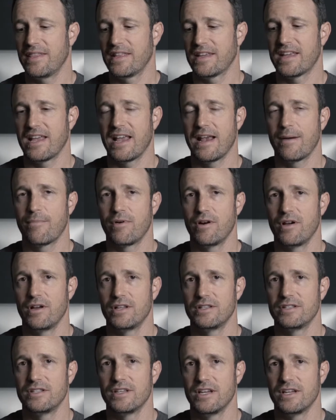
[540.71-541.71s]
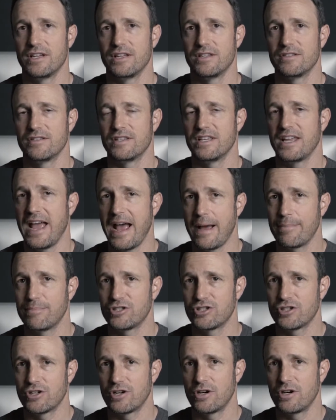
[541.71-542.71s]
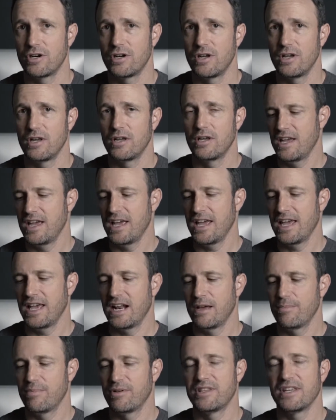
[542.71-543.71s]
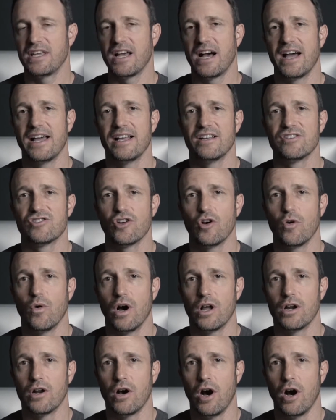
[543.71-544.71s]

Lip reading: and the camera does the aperture, and I put the ISO on